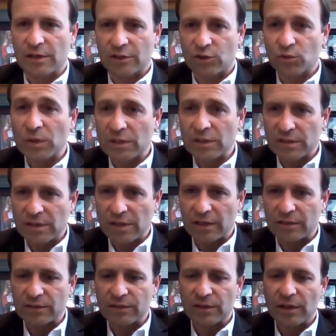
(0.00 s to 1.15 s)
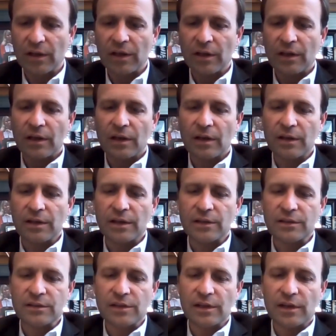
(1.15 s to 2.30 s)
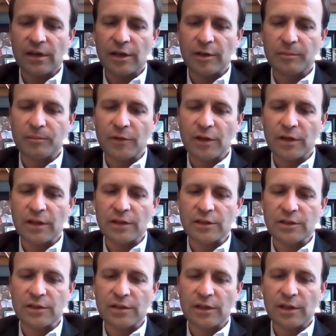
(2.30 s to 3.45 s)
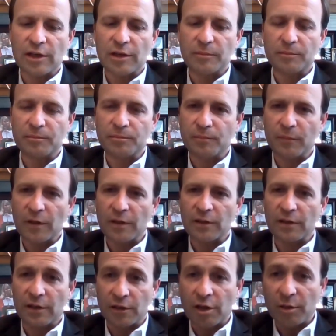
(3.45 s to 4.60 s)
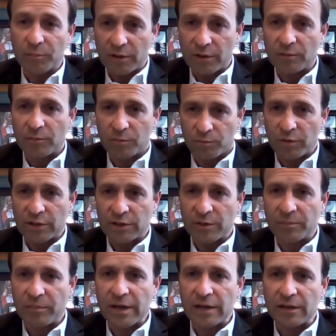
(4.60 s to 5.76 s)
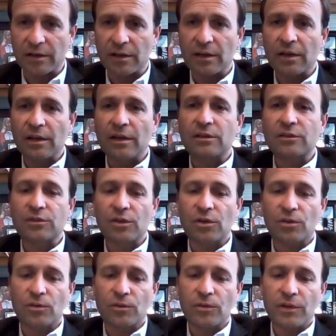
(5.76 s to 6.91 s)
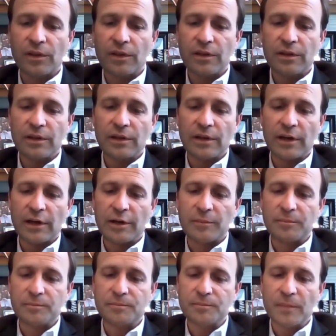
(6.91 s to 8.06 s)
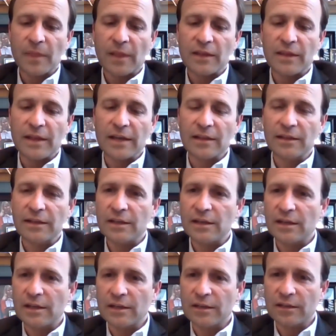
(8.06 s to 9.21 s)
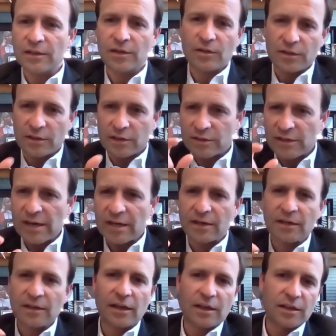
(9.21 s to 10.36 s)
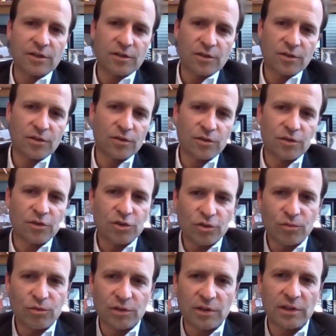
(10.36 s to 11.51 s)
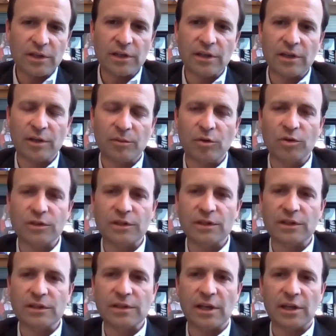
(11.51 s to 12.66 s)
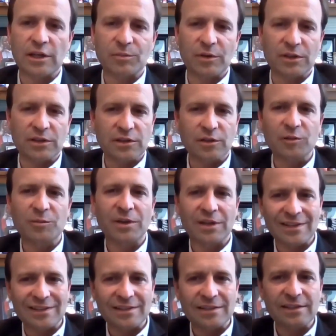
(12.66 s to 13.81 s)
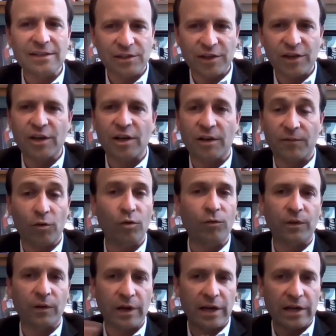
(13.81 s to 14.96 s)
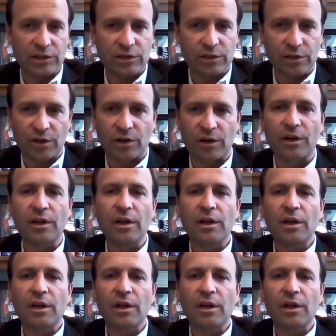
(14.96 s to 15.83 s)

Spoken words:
swing states against the incumbent, President Biden. So the that lead had, you know, it's not like a huge lead in most of these states, but still it's been consistent enough over the last year